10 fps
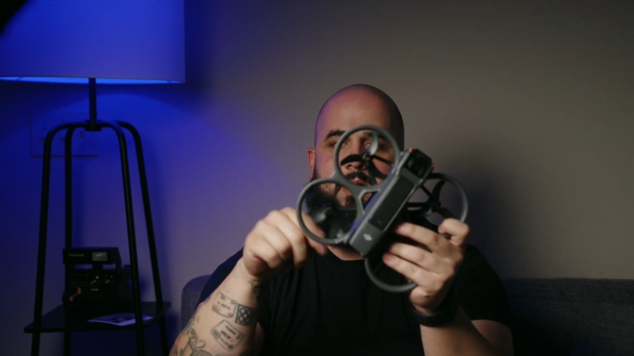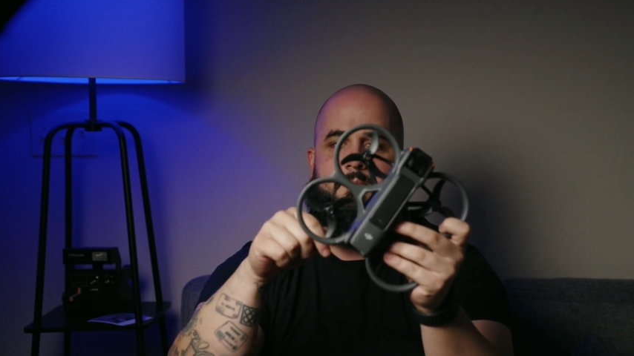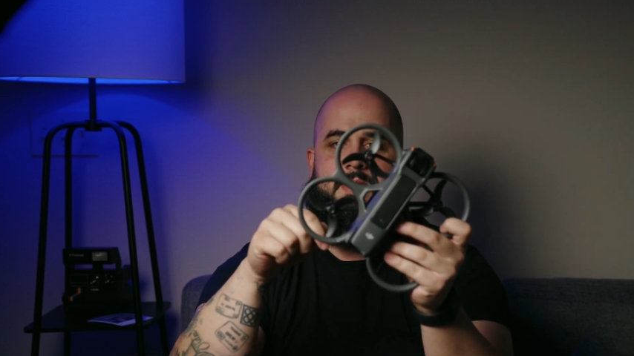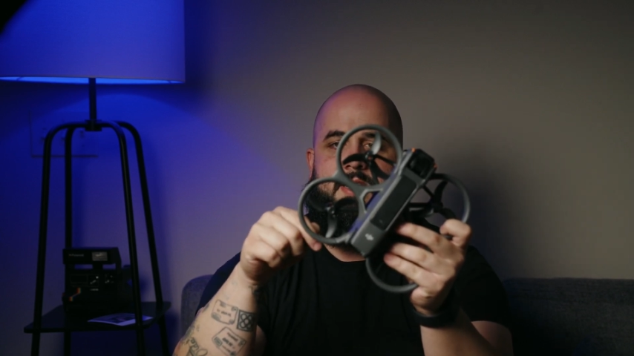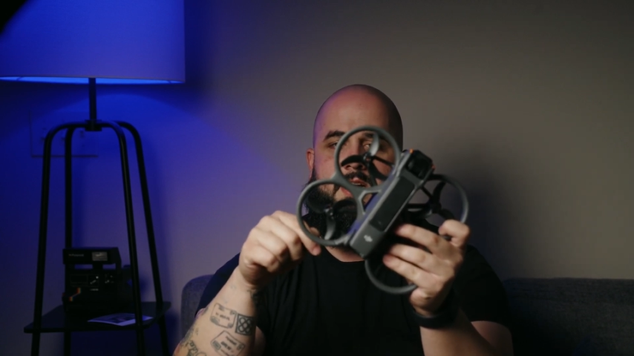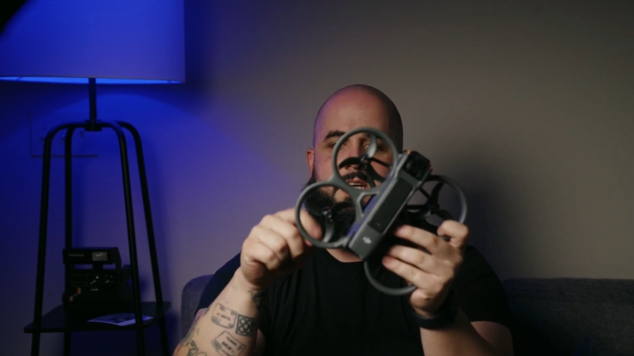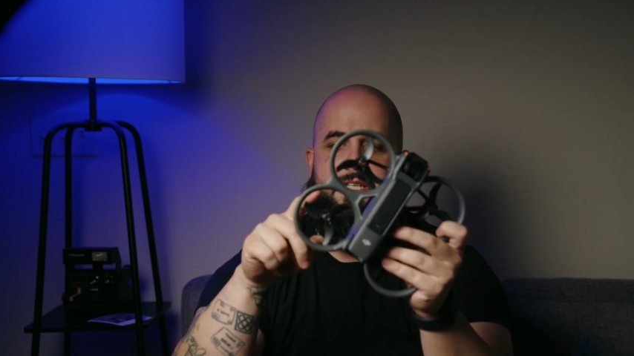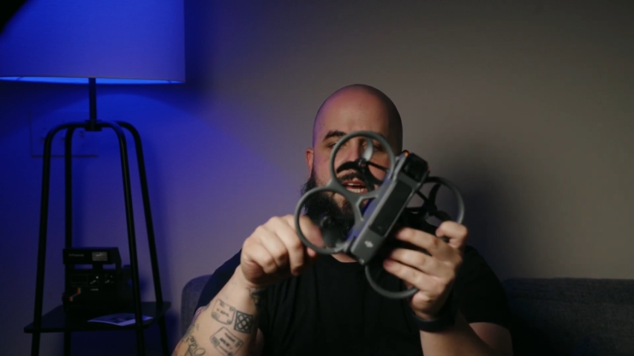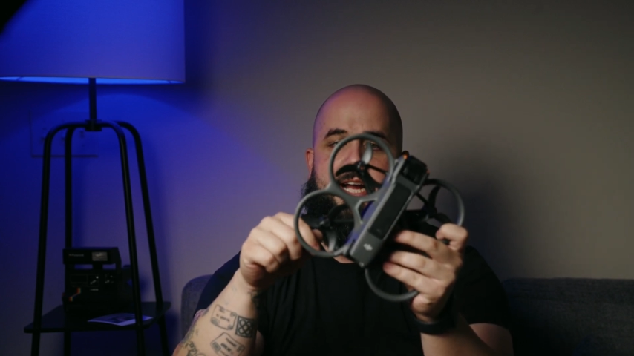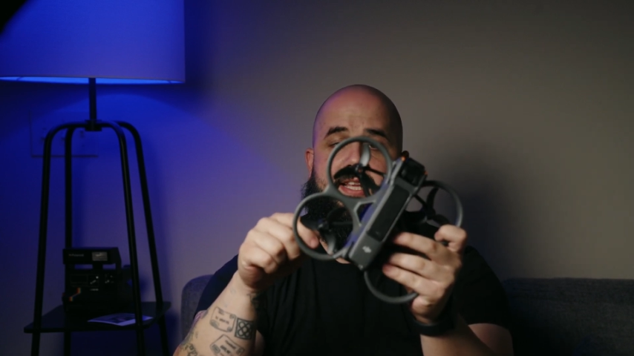because
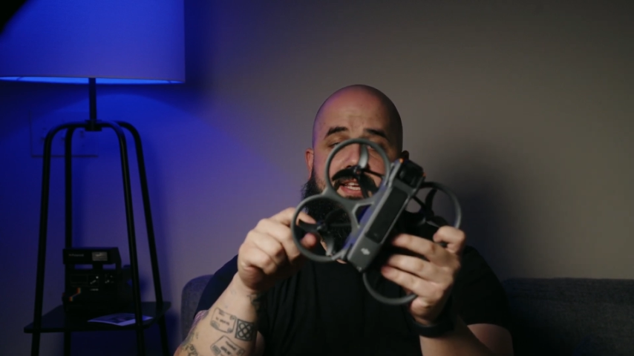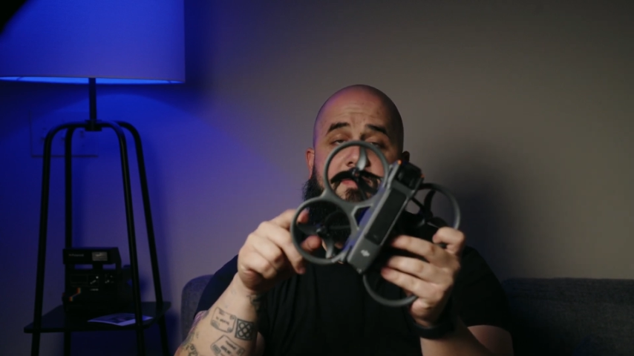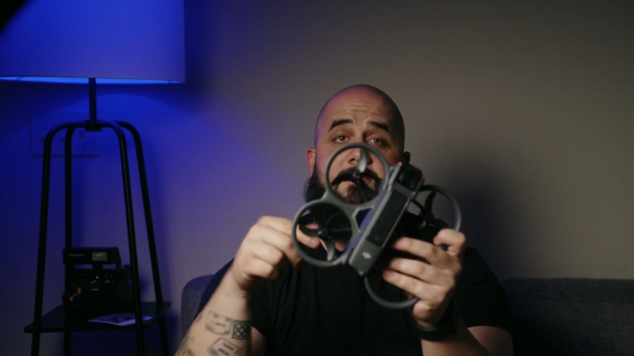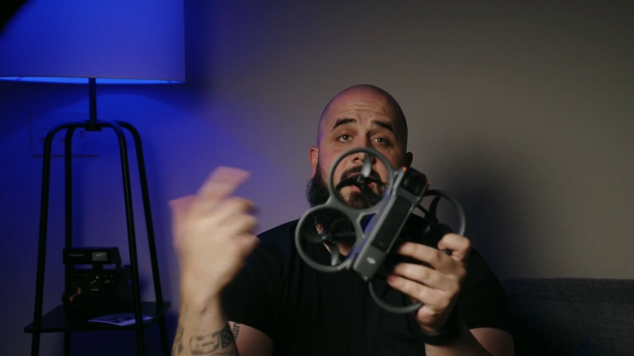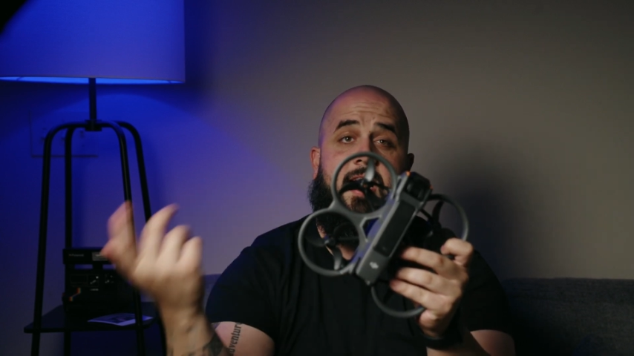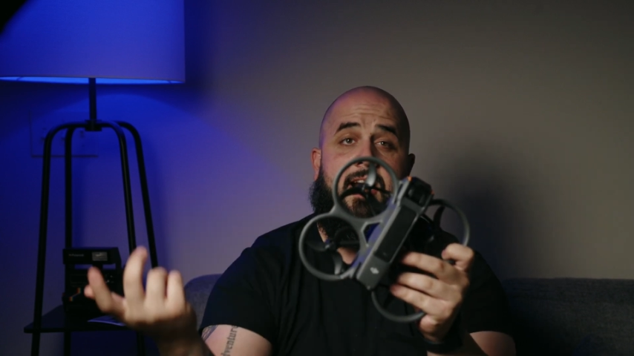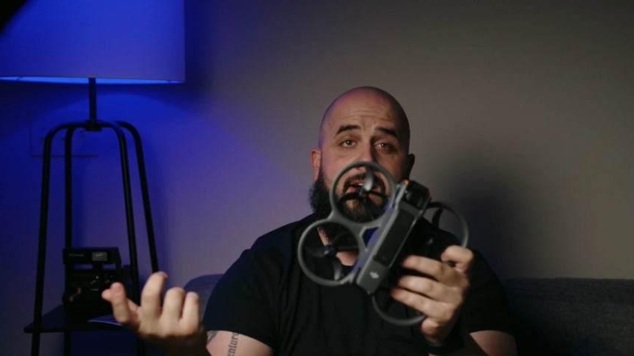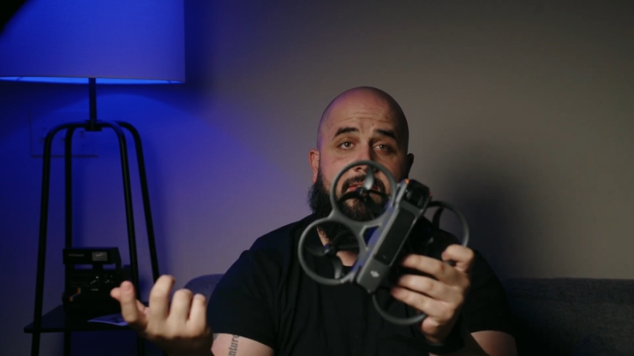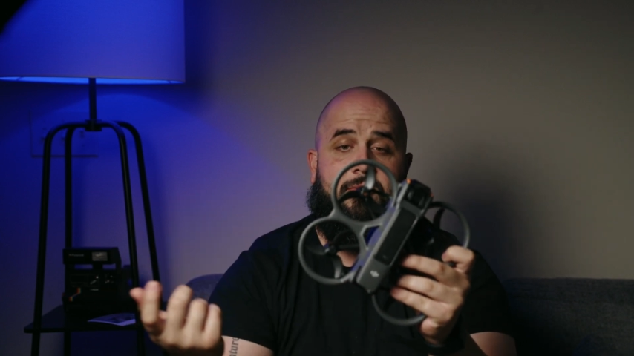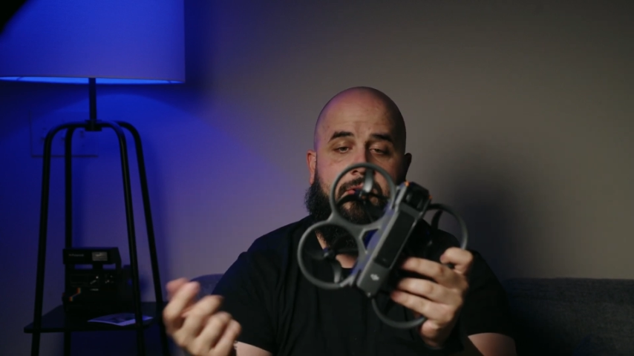I did fly it
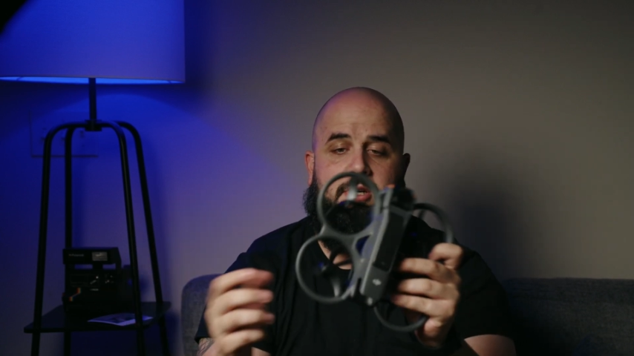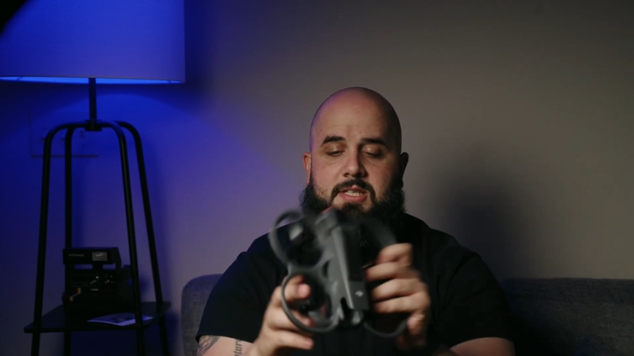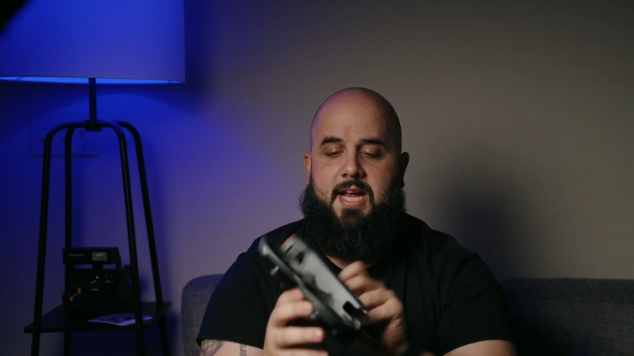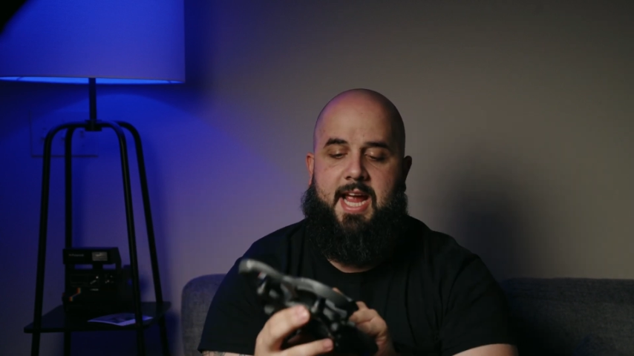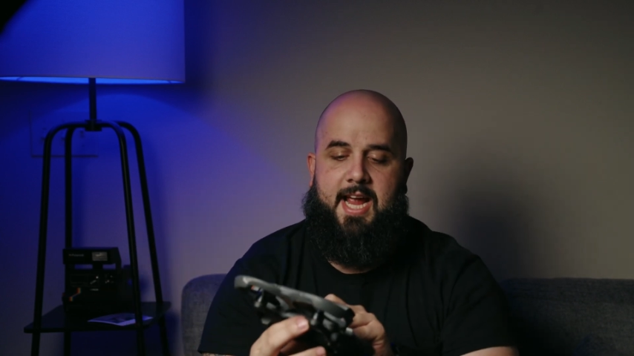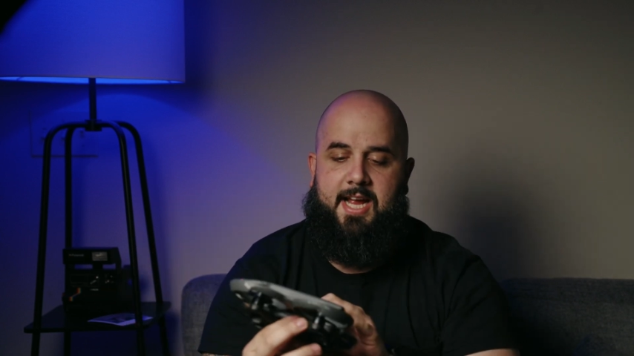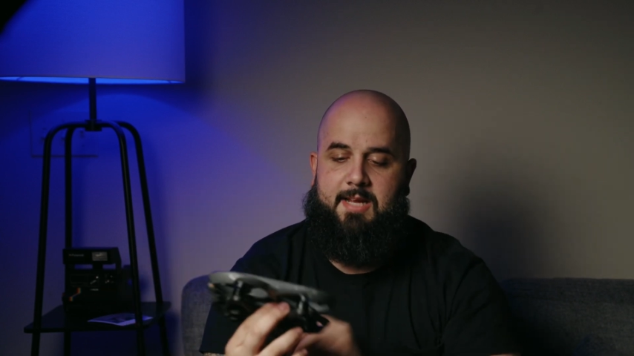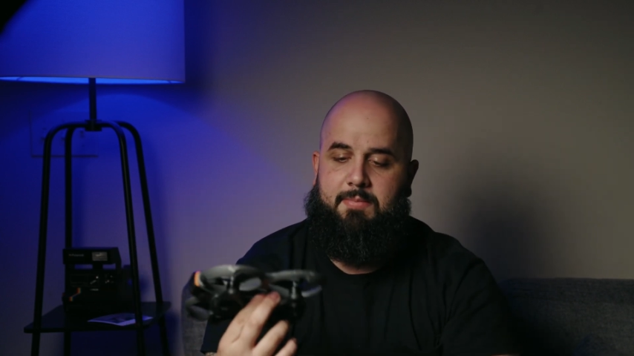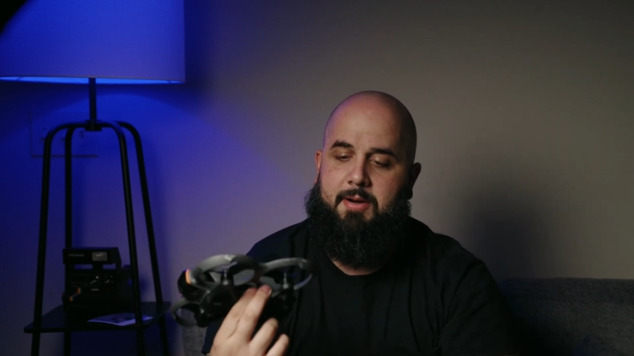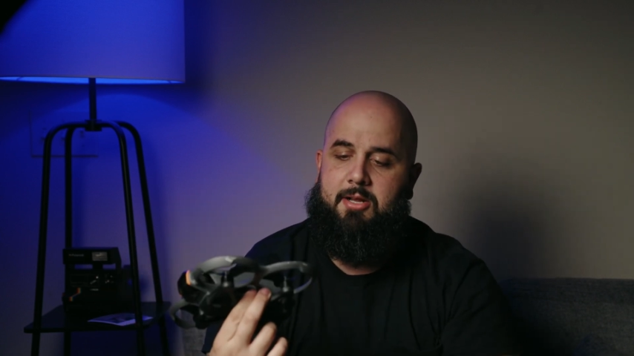afterwards and the
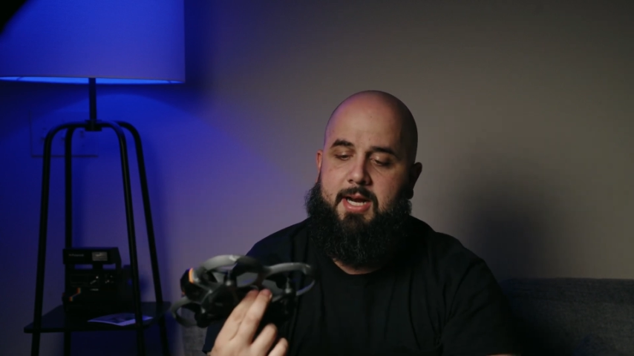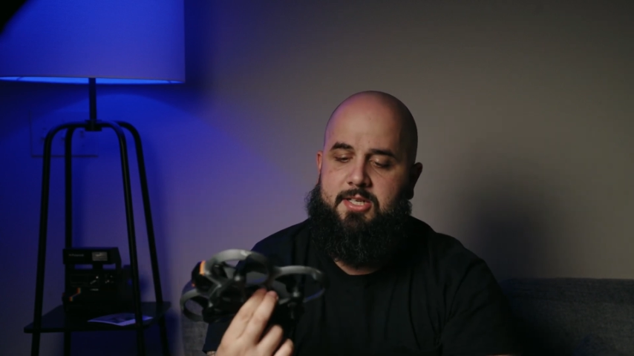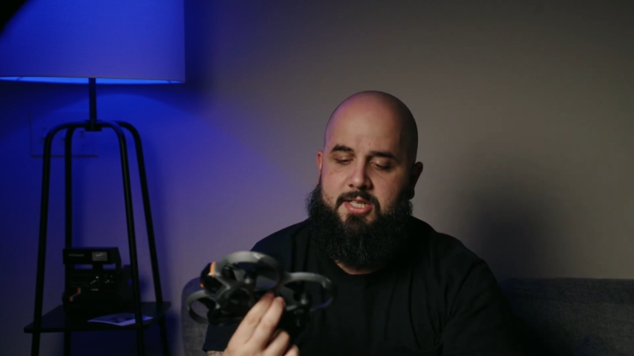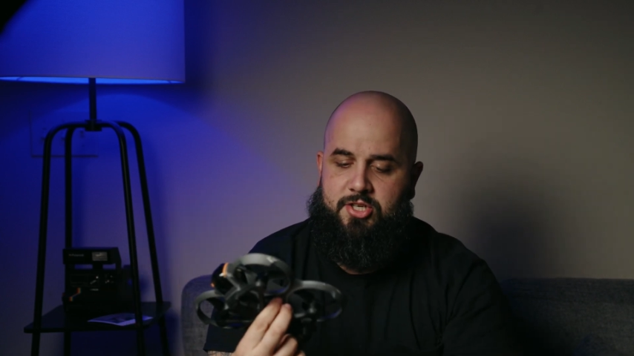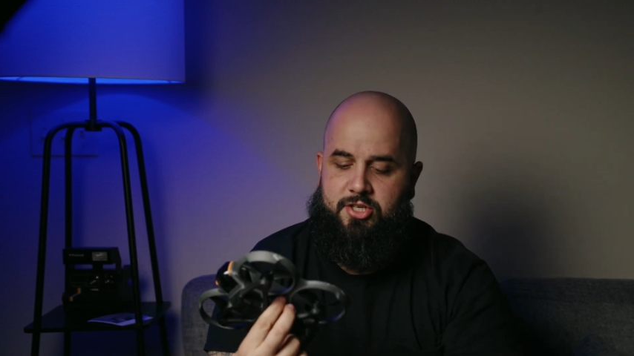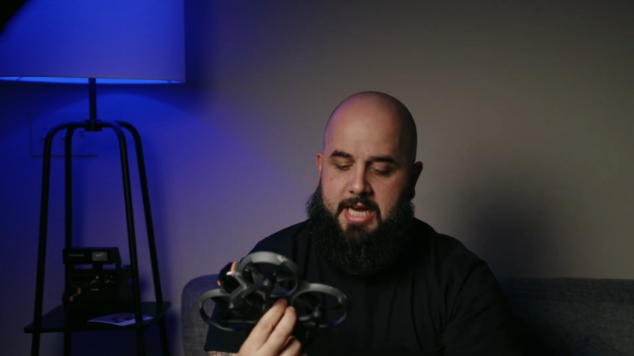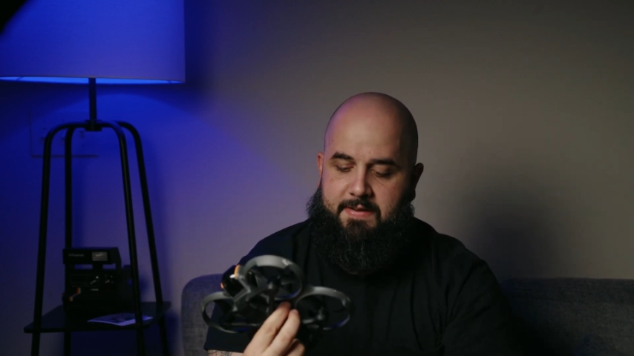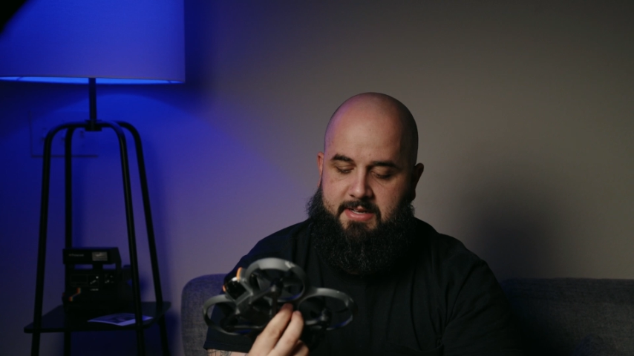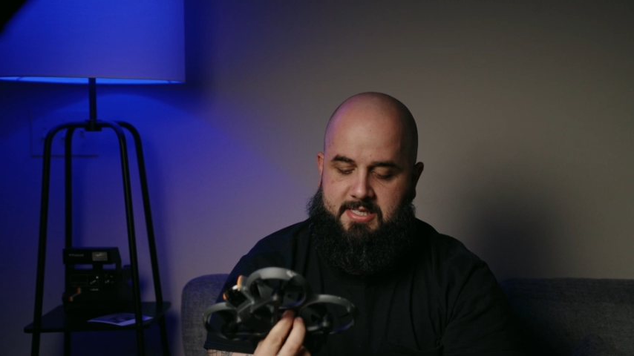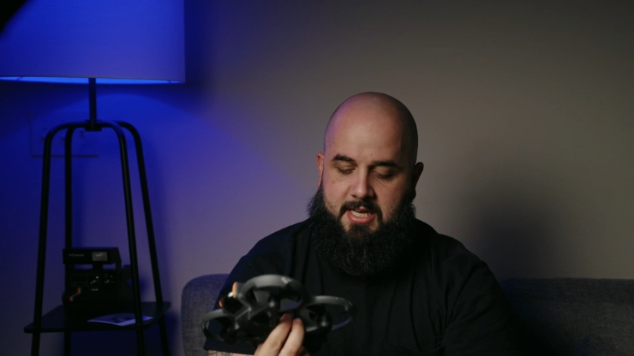propeller actually
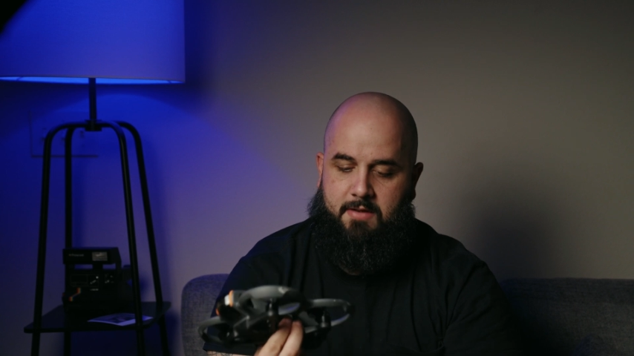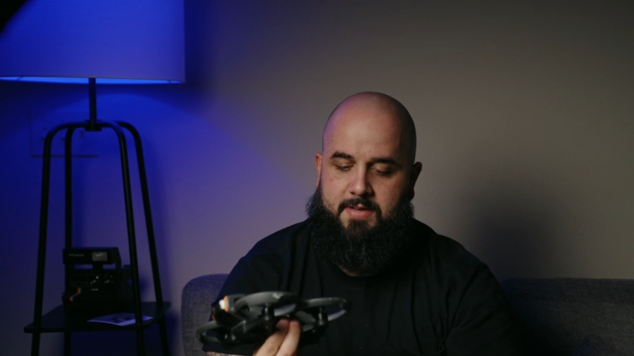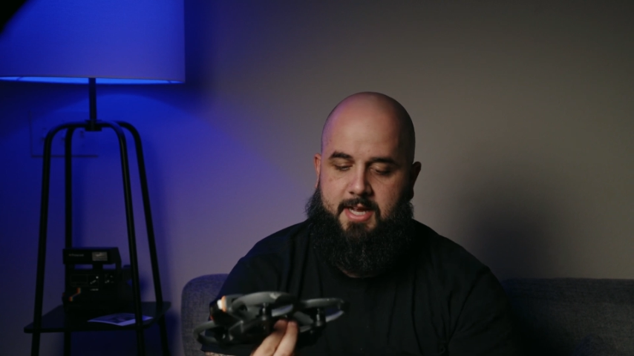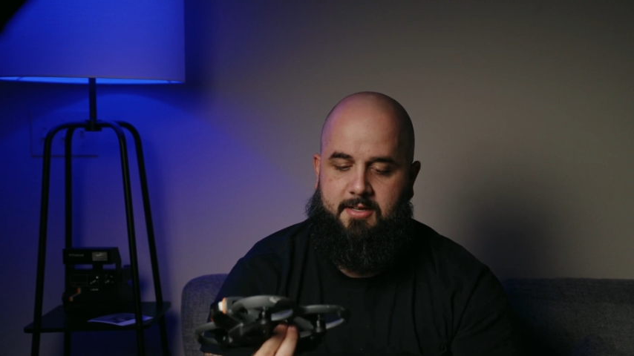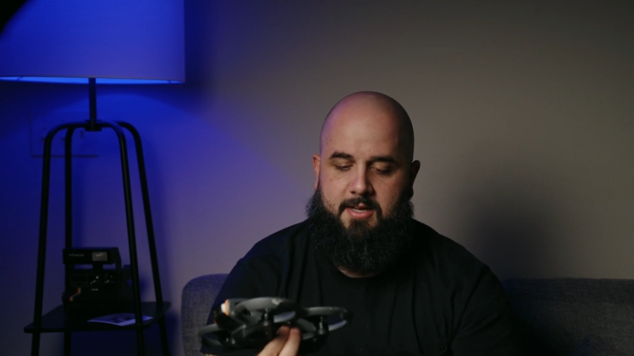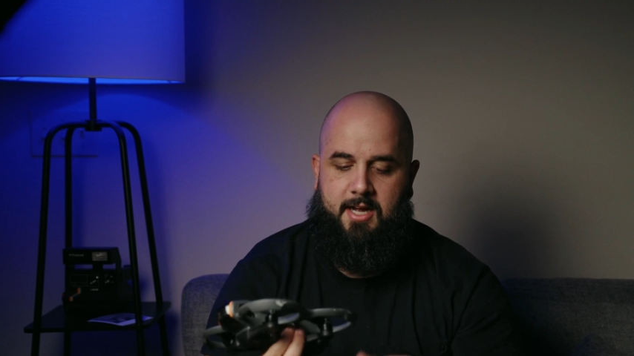shaved itself down.